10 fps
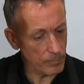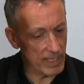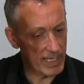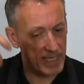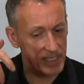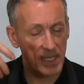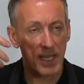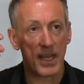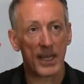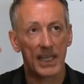is,
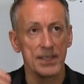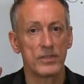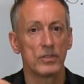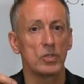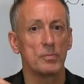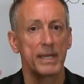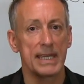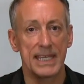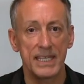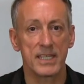even though you may
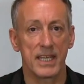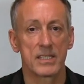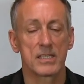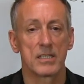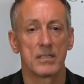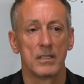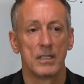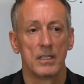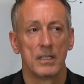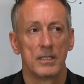heat it,
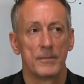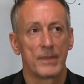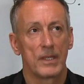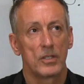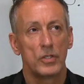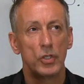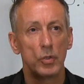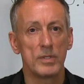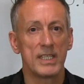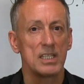you
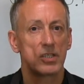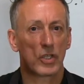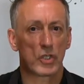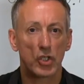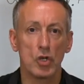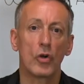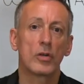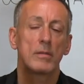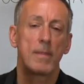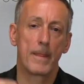need to shock
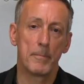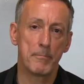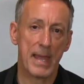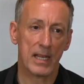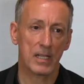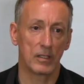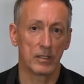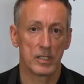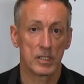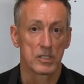the metal
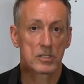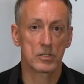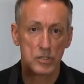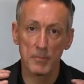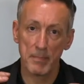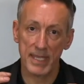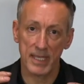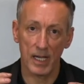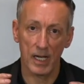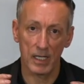to make it
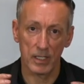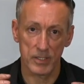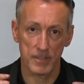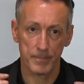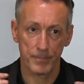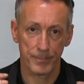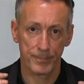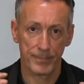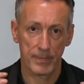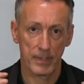hard.
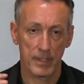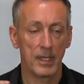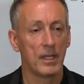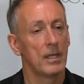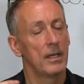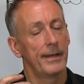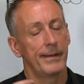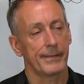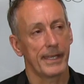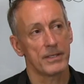
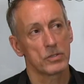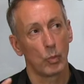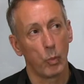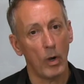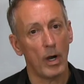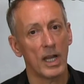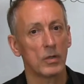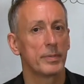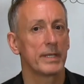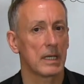Okay, so what I
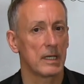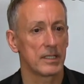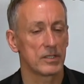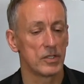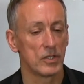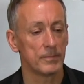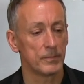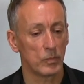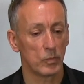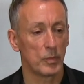would be inclined to do
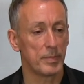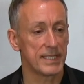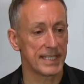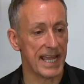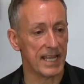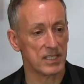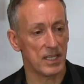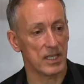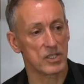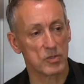would be to get
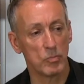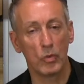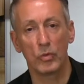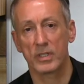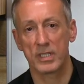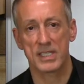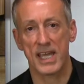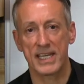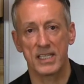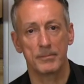a small
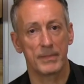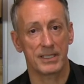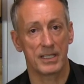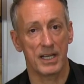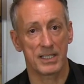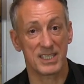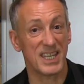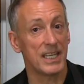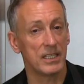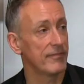container, like a, a
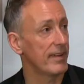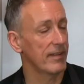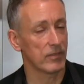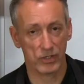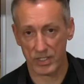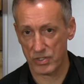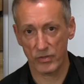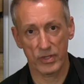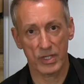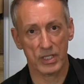tin. In fact, it's
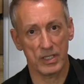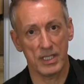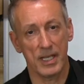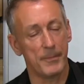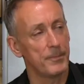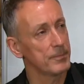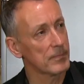on the um,